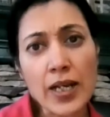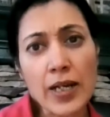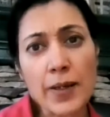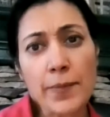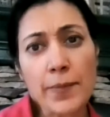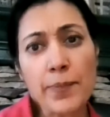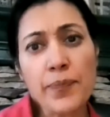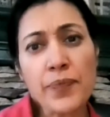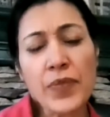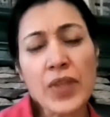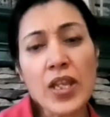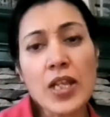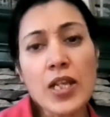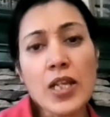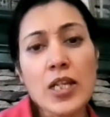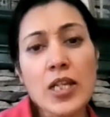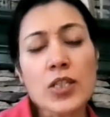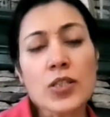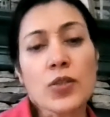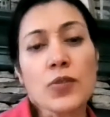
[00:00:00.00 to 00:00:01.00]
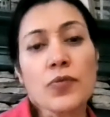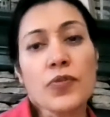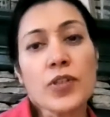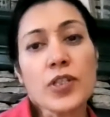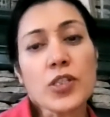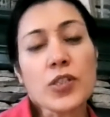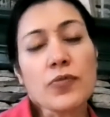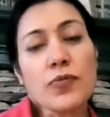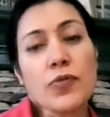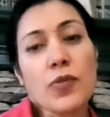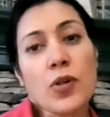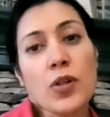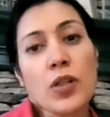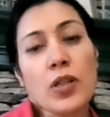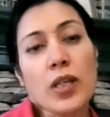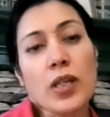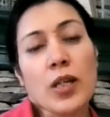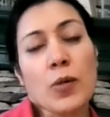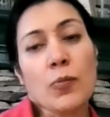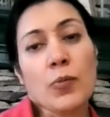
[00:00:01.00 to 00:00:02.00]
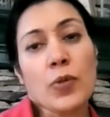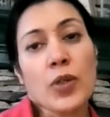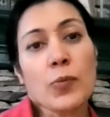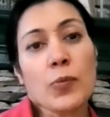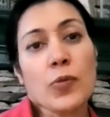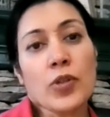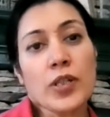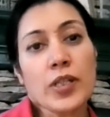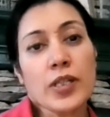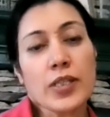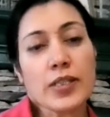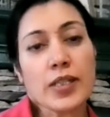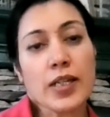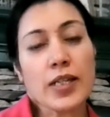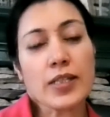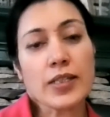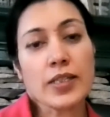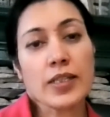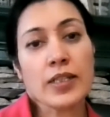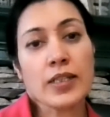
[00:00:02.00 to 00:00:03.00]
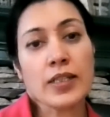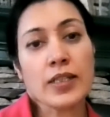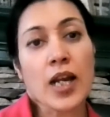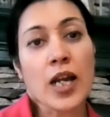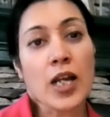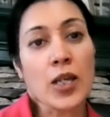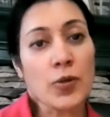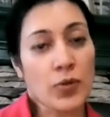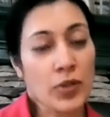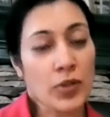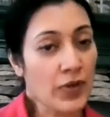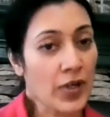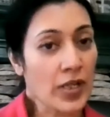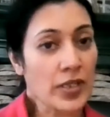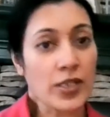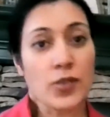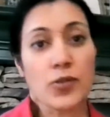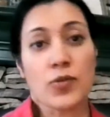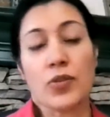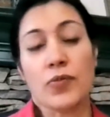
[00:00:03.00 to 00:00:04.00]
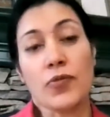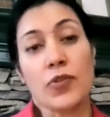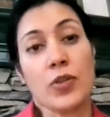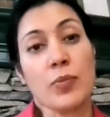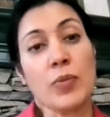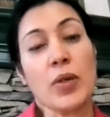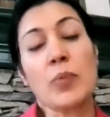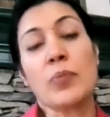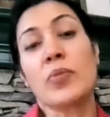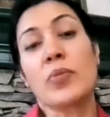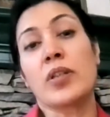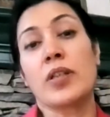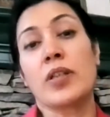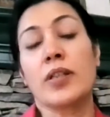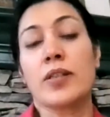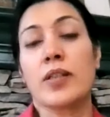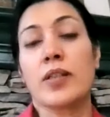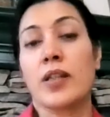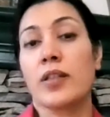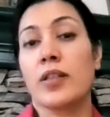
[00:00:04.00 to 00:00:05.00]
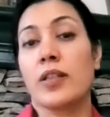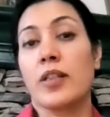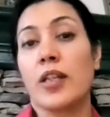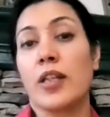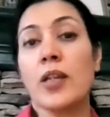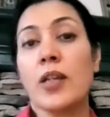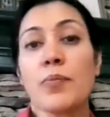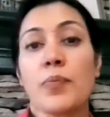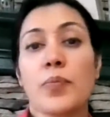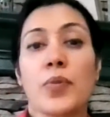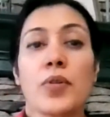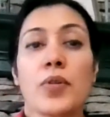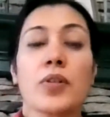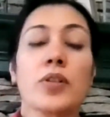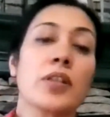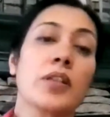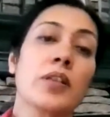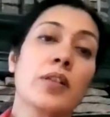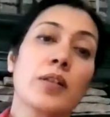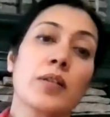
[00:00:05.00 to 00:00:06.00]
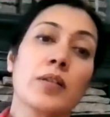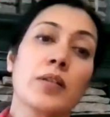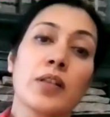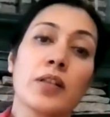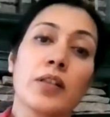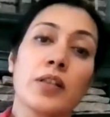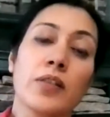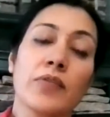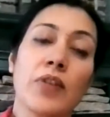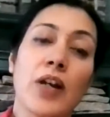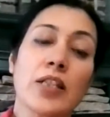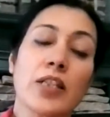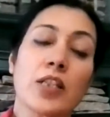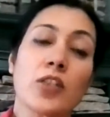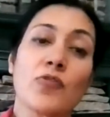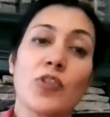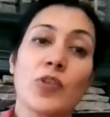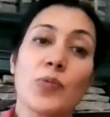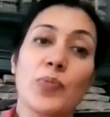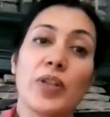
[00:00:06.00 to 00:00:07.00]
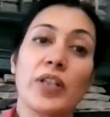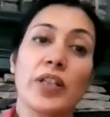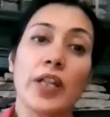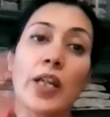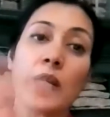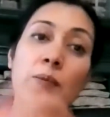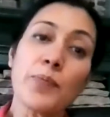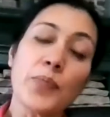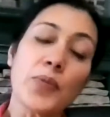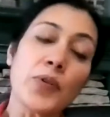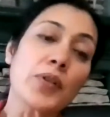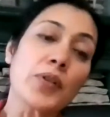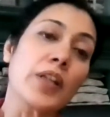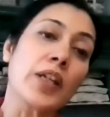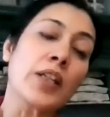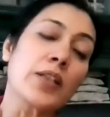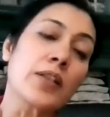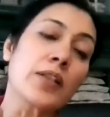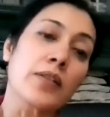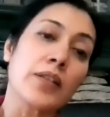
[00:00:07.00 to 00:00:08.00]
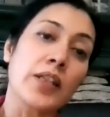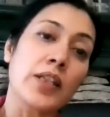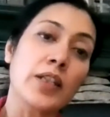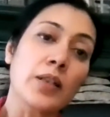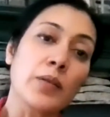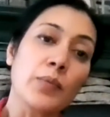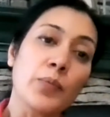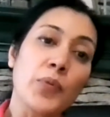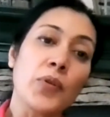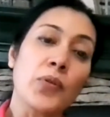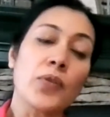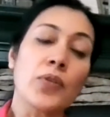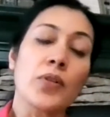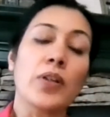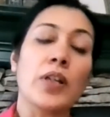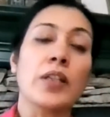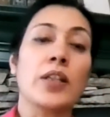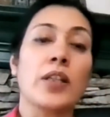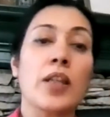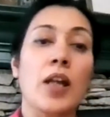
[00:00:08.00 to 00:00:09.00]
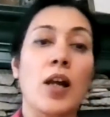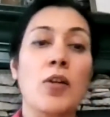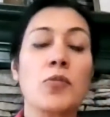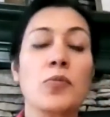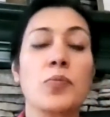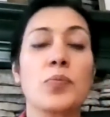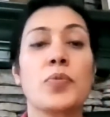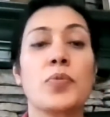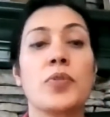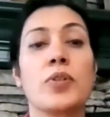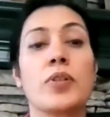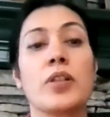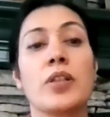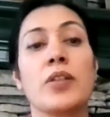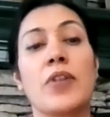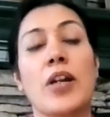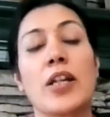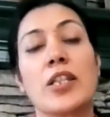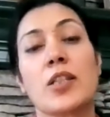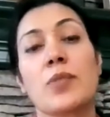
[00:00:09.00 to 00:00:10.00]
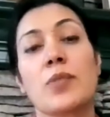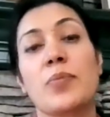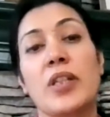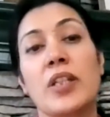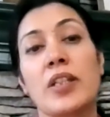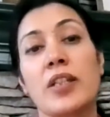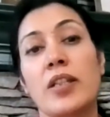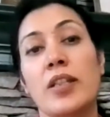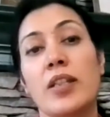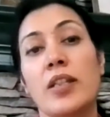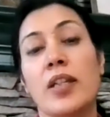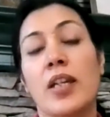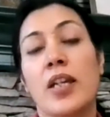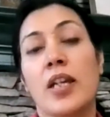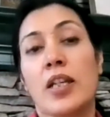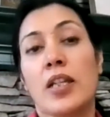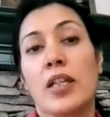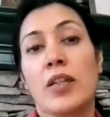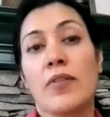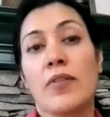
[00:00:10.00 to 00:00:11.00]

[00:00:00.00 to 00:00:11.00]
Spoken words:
Um, so first of all, we were discussing I/O devices. So if you remember, these are the input, the devices which bring input into the computer, and then output devices being the